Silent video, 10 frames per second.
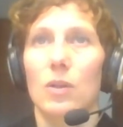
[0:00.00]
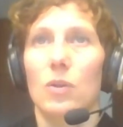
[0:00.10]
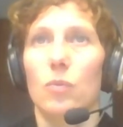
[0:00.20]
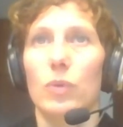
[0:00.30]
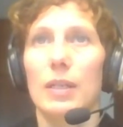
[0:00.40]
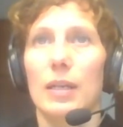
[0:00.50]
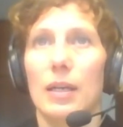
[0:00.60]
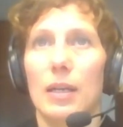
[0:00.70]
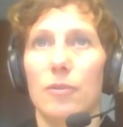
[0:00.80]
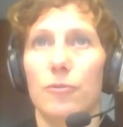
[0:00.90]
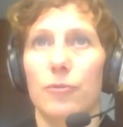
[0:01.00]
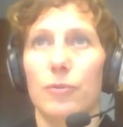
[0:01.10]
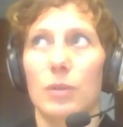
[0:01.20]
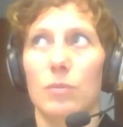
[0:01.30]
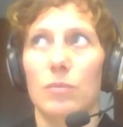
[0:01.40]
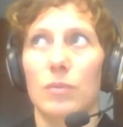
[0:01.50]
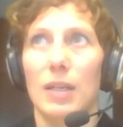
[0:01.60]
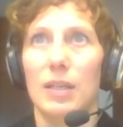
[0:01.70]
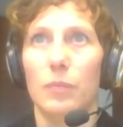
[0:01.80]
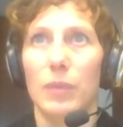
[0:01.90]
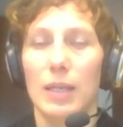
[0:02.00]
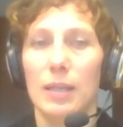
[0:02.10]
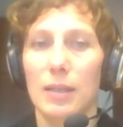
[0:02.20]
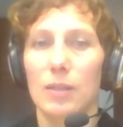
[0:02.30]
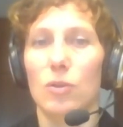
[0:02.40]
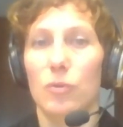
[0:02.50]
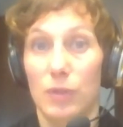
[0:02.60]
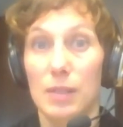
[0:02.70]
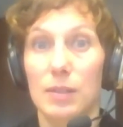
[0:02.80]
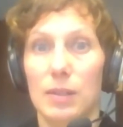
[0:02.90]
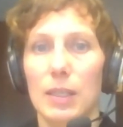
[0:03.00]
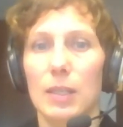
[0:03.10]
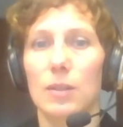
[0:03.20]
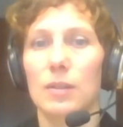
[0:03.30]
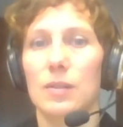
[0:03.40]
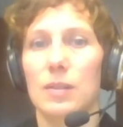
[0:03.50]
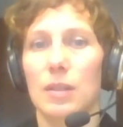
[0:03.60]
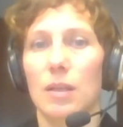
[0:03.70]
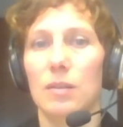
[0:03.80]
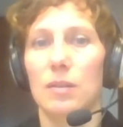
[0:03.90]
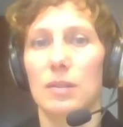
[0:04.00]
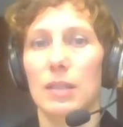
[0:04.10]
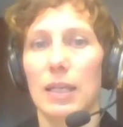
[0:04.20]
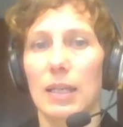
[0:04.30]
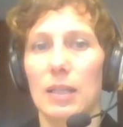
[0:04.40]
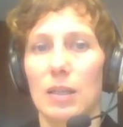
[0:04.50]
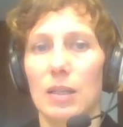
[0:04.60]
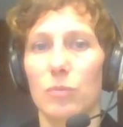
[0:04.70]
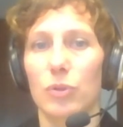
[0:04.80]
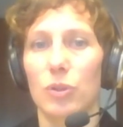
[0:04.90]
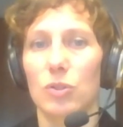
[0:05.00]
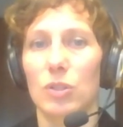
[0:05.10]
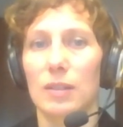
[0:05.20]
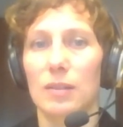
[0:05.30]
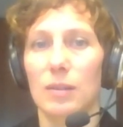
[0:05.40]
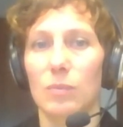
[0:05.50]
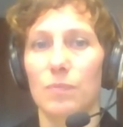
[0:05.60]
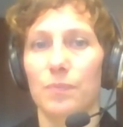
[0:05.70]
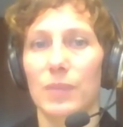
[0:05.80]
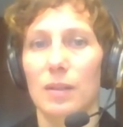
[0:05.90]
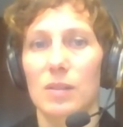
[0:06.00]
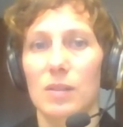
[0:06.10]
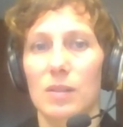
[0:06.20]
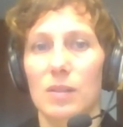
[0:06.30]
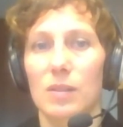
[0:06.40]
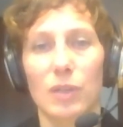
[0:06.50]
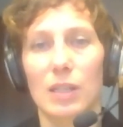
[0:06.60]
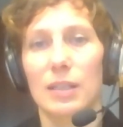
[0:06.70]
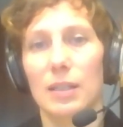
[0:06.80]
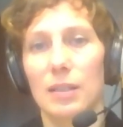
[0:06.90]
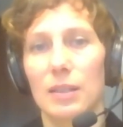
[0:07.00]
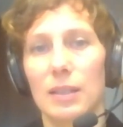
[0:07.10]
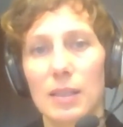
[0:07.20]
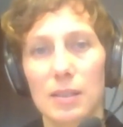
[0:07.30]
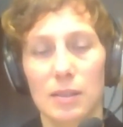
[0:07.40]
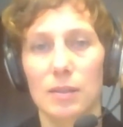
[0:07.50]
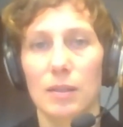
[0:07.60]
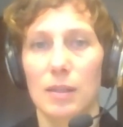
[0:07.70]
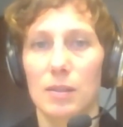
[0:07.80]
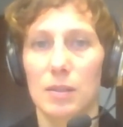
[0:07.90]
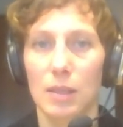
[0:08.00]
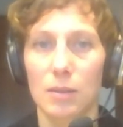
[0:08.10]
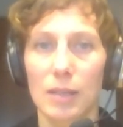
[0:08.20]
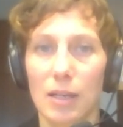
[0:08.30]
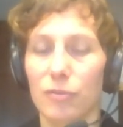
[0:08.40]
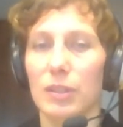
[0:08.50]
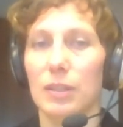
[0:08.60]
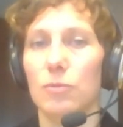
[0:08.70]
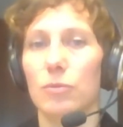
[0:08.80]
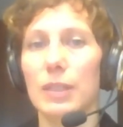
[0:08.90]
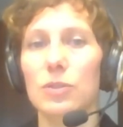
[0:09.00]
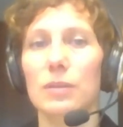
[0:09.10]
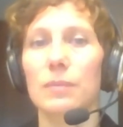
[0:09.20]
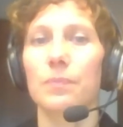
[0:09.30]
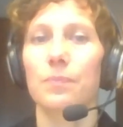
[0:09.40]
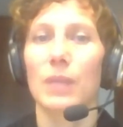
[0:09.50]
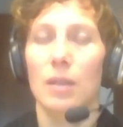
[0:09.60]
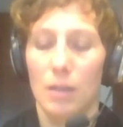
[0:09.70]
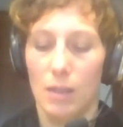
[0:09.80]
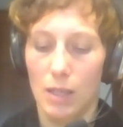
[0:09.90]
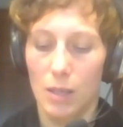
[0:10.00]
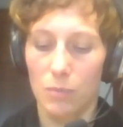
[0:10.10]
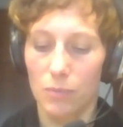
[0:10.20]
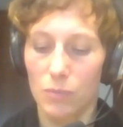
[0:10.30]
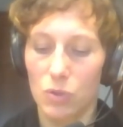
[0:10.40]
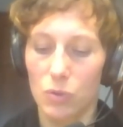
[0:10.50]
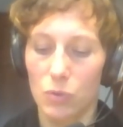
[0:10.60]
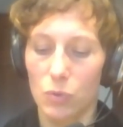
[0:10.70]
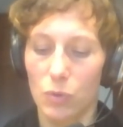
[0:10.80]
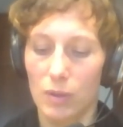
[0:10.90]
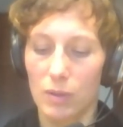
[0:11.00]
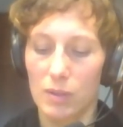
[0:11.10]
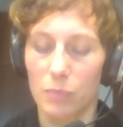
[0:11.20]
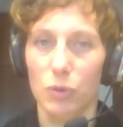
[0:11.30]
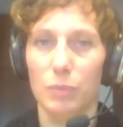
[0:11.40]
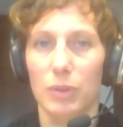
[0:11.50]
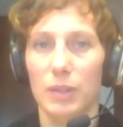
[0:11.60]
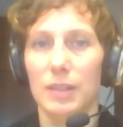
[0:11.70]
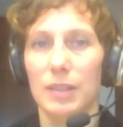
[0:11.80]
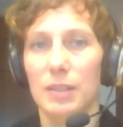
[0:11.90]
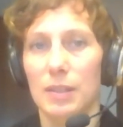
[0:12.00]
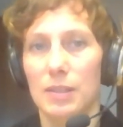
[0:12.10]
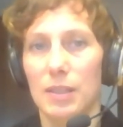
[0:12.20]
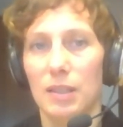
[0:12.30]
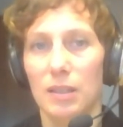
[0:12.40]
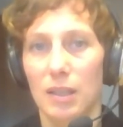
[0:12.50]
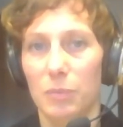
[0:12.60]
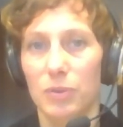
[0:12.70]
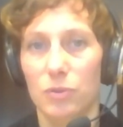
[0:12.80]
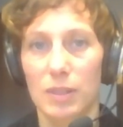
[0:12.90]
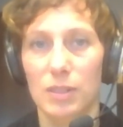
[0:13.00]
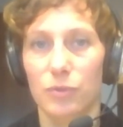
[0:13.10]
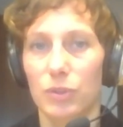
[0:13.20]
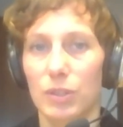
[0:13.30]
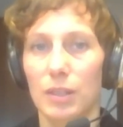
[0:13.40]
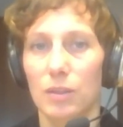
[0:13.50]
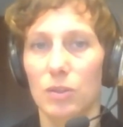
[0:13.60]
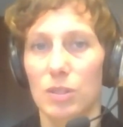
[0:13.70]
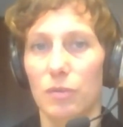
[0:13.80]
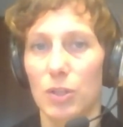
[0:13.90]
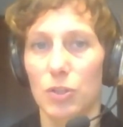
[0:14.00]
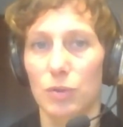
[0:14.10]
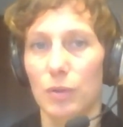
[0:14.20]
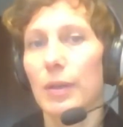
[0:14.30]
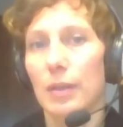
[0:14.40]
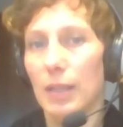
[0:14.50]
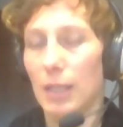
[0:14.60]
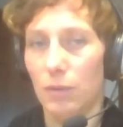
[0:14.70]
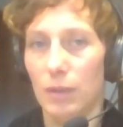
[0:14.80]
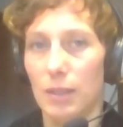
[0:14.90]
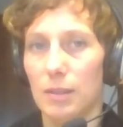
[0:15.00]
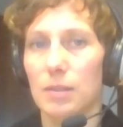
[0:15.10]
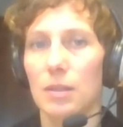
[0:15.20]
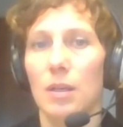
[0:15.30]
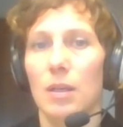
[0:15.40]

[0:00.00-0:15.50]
we have, at the beginning of this year, started a project specifically in the Eastern and Southern African region to support parties in setting up transfrontier conservation areas.